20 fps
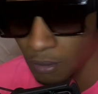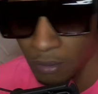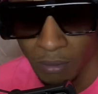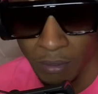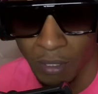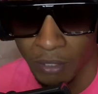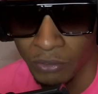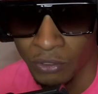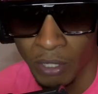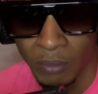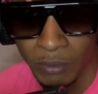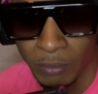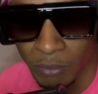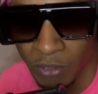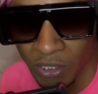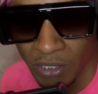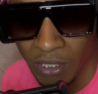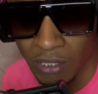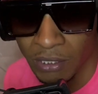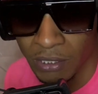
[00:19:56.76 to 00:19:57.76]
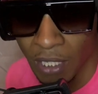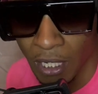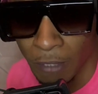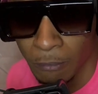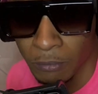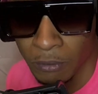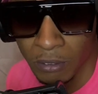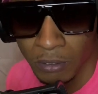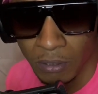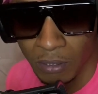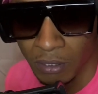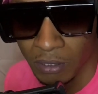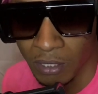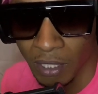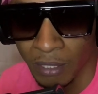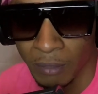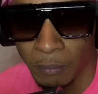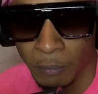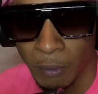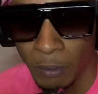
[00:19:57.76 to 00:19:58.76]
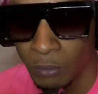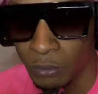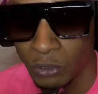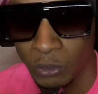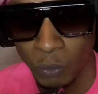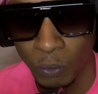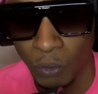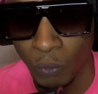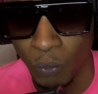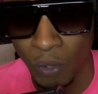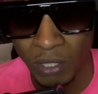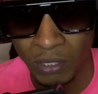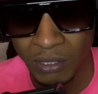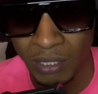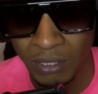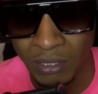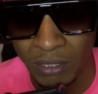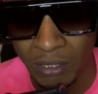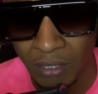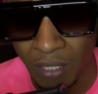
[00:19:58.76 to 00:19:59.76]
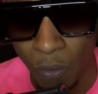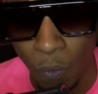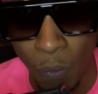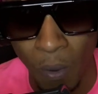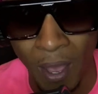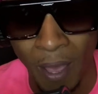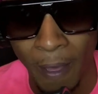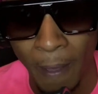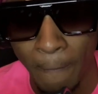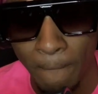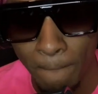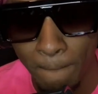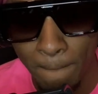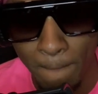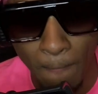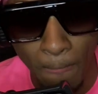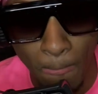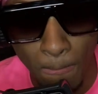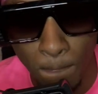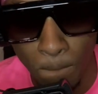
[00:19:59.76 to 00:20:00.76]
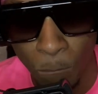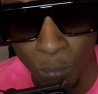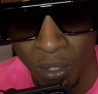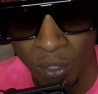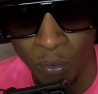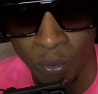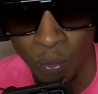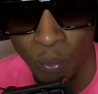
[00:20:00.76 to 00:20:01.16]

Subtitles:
they dropped some sick tapes, and it's like people just want to watch that shit. It's like why? Why do you want to